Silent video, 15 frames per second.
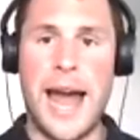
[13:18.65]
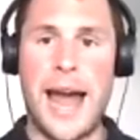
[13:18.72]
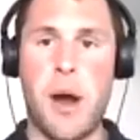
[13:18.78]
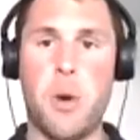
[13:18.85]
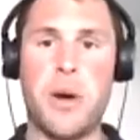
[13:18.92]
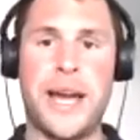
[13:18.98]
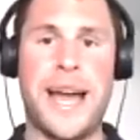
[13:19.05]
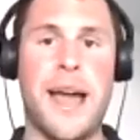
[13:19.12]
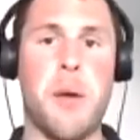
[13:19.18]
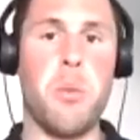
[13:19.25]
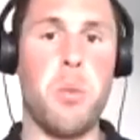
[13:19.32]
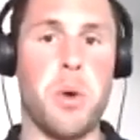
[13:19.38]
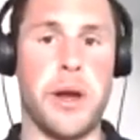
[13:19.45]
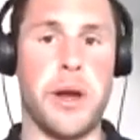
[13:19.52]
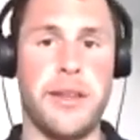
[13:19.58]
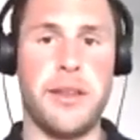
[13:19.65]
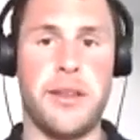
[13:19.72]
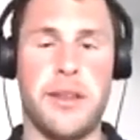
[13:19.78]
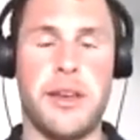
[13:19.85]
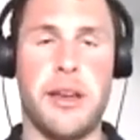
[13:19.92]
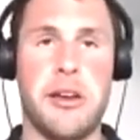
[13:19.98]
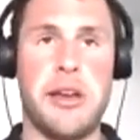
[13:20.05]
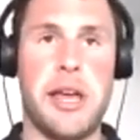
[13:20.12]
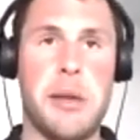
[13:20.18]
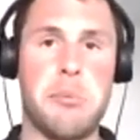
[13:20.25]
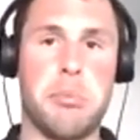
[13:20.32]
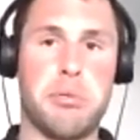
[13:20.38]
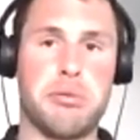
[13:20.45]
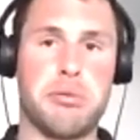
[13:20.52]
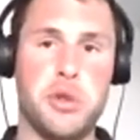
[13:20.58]
How can we
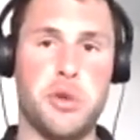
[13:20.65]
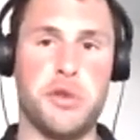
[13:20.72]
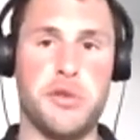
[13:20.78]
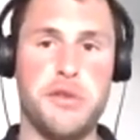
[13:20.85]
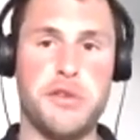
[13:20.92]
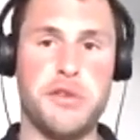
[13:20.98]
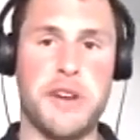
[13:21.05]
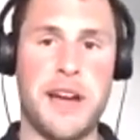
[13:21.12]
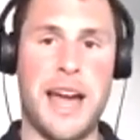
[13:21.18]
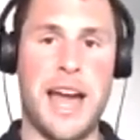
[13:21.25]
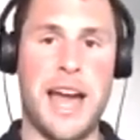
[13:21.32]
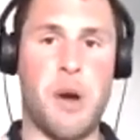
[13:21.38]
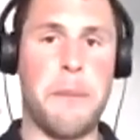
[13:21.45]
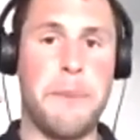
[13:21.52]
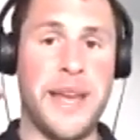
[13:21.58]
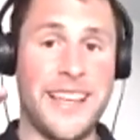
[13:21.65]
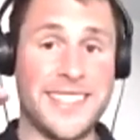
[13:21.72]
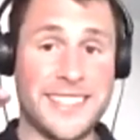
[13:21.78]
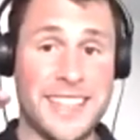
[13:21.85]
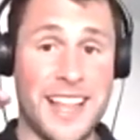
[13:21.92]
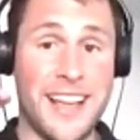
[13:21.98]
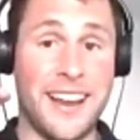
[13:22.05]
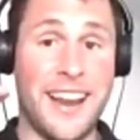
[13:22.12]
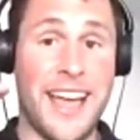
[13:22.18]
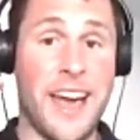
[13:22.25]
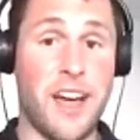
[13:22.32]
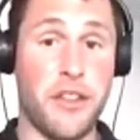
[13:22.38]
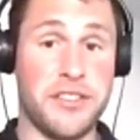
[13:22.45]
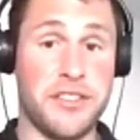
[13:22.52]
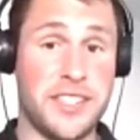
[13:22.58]
improve our baseline
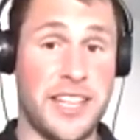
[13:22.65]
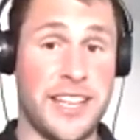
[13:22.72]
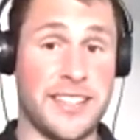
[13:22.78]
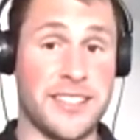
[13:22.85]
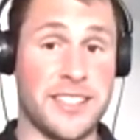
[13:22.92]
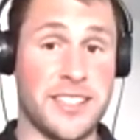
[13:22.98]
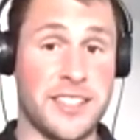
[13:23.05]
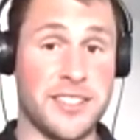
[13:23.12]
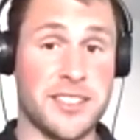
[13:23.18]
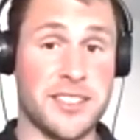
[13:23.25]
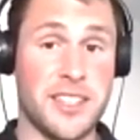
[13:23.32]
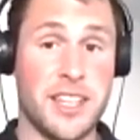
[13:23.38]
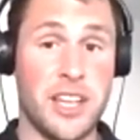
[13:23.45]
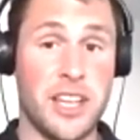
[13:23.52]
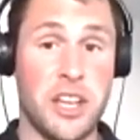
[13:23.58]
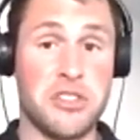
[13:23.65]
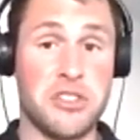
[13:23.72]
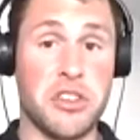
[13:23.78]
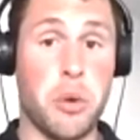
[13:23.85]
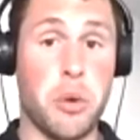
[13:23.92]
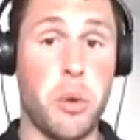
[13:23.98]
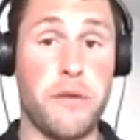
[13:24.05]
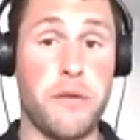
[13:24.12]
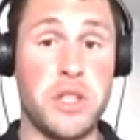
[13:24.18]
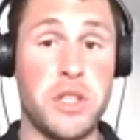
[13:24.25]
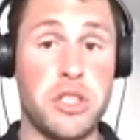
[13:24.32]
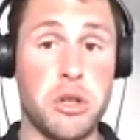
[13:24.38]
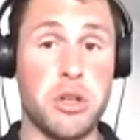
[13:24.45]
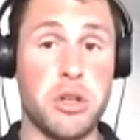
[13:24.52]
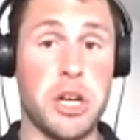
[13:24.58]
health status so that if we
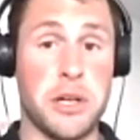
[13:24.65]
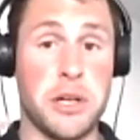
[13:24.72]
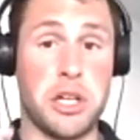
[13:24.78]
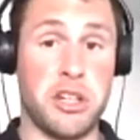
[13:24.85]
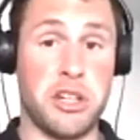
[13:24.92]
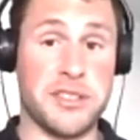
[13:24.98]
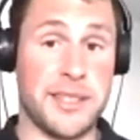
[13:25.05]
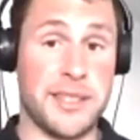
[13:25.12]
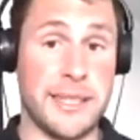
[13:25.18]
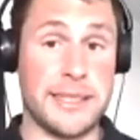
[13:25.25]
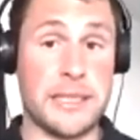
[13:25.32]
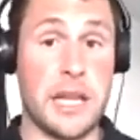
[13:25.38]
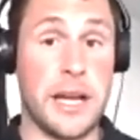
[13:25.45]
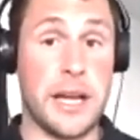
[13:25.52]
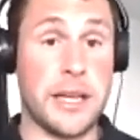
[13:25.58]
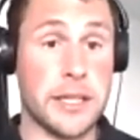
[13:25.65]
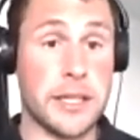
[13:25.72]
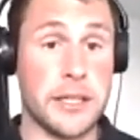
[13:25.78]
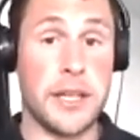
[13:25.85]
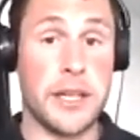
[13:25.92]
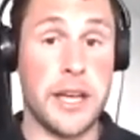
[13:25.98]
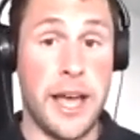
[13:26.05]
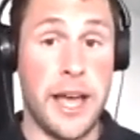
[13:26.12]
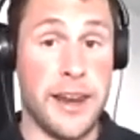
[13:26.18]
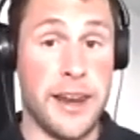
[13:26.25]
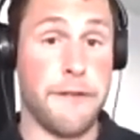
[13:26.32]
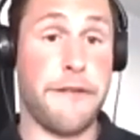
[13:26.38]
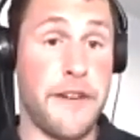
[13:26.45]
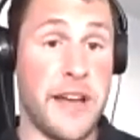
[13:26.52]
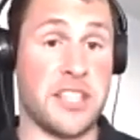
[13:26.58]
do come across things like an
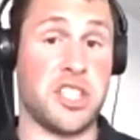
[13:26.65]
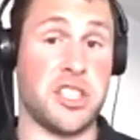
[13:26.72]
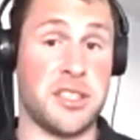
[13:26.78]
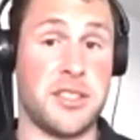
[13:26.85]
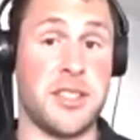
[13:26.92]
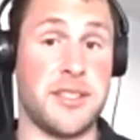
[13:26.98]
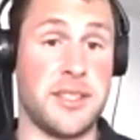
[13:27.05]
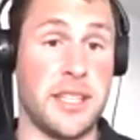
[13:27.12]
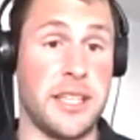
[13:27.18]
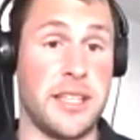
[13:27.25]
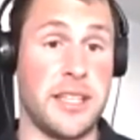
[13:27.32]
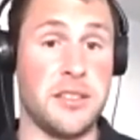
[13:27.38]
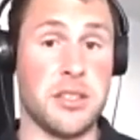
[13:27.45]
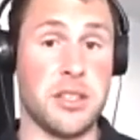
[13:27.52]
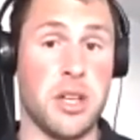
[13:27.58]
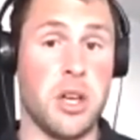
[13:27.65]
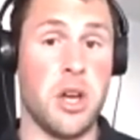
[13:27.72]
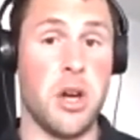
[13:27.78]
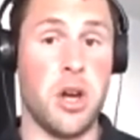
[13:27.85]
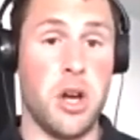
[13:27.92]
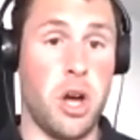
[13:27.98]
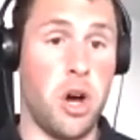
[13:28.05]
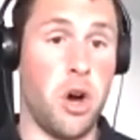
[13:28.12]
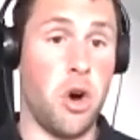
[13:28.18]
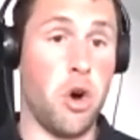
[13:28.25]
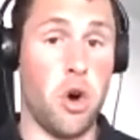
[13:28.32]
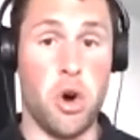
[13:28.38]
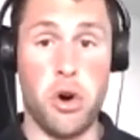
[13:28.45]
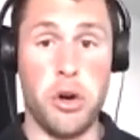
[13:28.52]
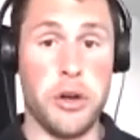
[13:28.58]
infectious disease
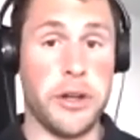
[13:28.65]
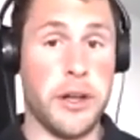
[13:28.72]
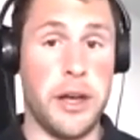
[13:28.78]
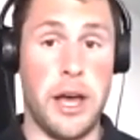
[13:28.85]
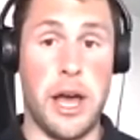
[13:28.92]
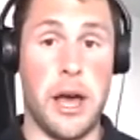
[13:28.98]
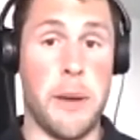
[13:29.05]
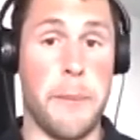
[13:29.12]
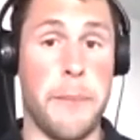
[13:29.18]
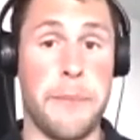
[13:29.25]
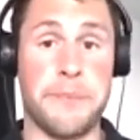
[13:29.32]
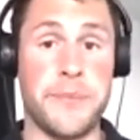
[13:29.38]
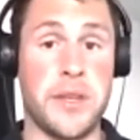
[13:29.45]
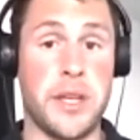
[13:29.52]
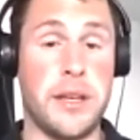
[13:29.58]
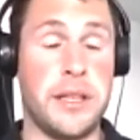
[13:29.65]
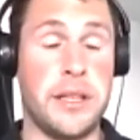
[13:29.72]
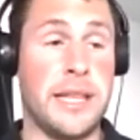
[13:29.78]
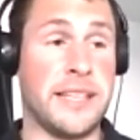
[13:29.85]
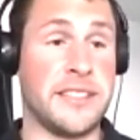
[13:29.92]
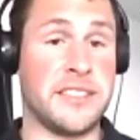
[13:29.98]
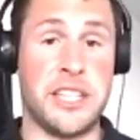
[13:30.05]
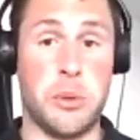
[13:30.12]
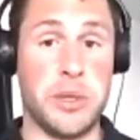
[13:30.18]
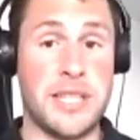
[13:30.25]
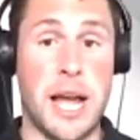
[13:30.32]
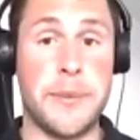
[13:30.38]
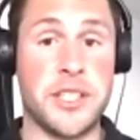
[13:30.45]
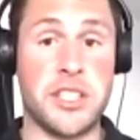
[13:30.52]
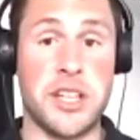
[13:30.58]
or let's say we
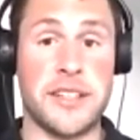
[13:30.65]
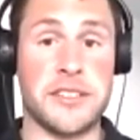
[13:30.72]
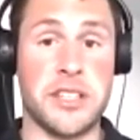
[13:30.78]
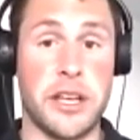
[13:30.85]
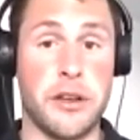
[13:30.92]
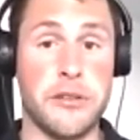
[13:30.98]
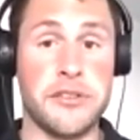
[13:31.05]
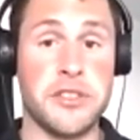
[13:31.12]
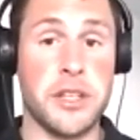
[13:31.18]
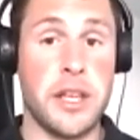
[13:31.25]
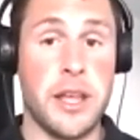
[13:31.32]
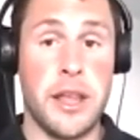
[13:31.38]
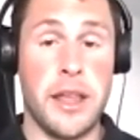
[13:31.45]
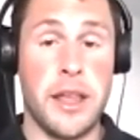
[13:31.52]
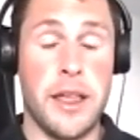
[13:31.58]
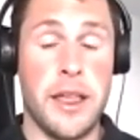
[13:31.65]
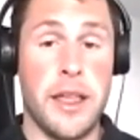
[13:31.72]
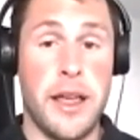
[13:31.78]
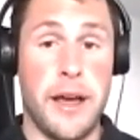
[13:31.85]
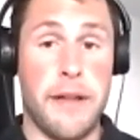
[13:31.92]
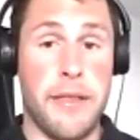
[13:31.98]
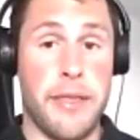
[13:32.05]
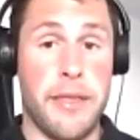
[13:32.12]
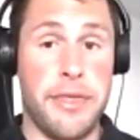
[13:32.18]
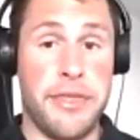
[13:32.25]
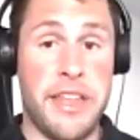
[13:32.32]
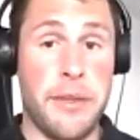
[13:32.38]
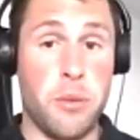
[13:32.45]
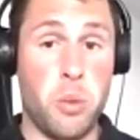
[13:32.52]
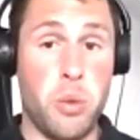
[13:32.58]
damage ourselves,
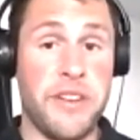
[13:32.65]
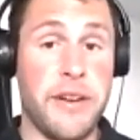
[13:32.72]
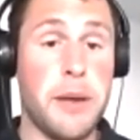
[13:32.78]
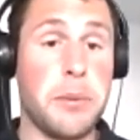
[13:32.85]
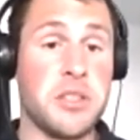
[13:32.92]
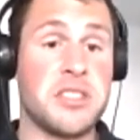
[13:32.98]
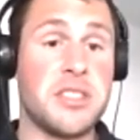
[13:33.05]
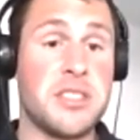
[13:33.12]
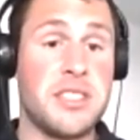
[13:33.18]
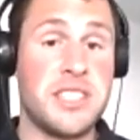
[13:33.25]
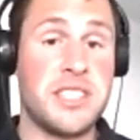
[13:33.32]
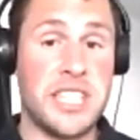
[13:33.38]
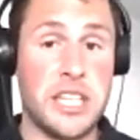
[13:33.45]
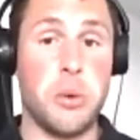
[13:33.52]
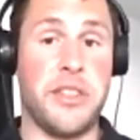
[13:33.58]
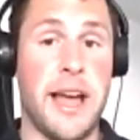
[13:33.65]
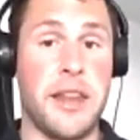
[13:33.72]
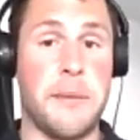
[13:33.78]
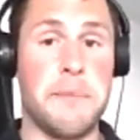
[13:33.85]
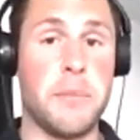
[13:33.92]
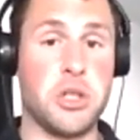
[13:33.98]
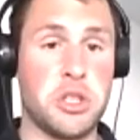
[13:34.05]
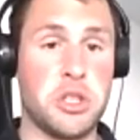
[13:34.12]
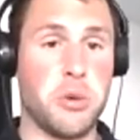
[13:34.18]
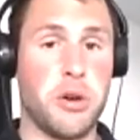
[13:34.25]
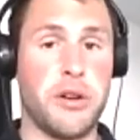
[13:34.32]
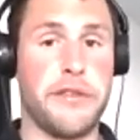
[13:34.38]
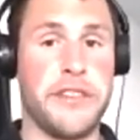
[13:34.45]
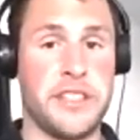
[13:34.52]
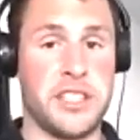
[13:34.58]
then we're able to deal with that in a much
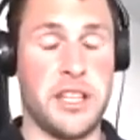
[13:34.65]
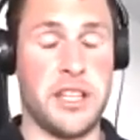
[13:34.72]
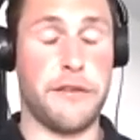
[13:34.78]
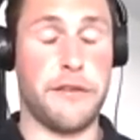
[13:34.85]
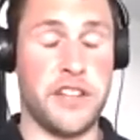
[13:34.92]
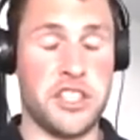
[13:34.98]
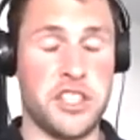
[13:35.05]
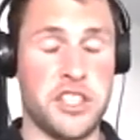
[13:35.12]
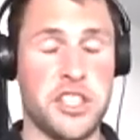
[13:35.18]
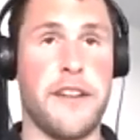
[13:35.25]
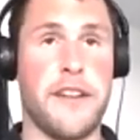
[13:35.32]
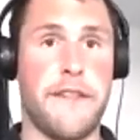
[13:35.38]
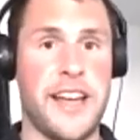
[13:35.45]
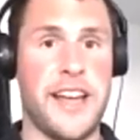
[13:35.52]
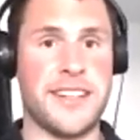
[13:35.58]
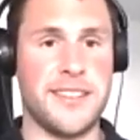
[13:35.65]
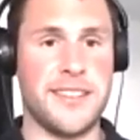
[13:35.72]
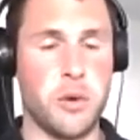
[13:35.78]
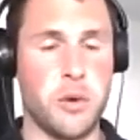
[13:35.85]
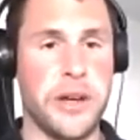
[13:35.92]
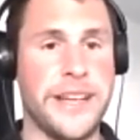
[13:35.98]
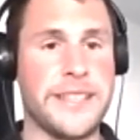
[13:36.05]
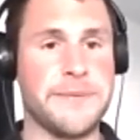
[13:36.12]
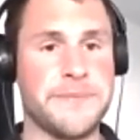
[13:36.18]
more efficient and effective way.